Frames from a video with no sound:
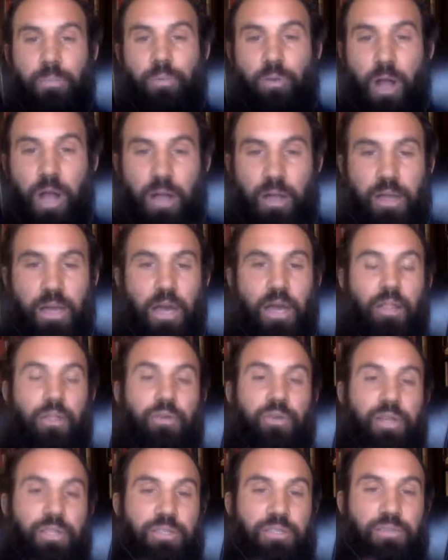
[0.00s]
a prong
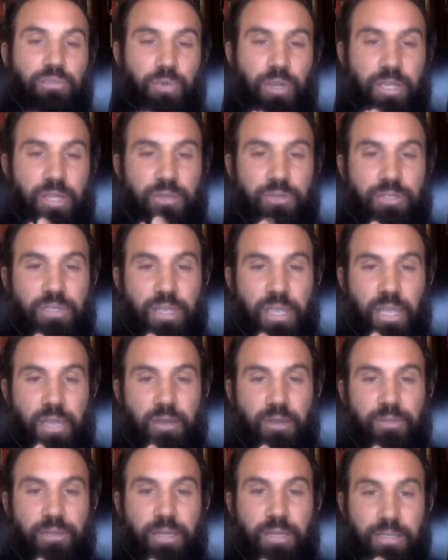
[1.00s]
collar and it's three years
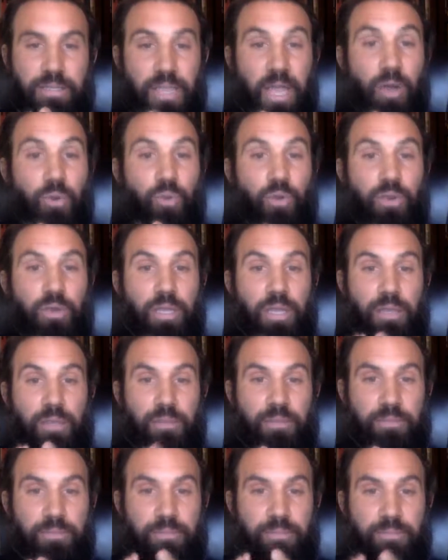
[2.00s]
later, then it's not working.